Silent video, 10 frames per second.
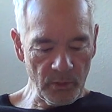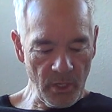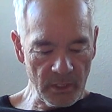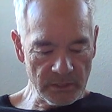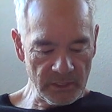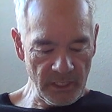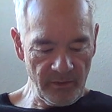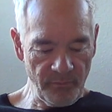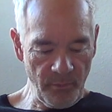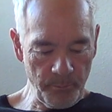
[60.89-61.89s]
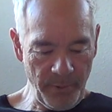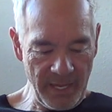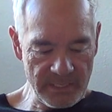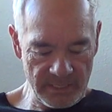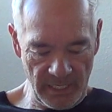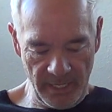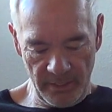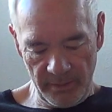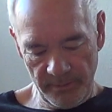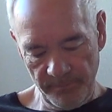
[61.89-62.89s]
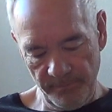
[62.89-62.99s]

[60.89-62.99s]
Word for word: long sleeve base layer.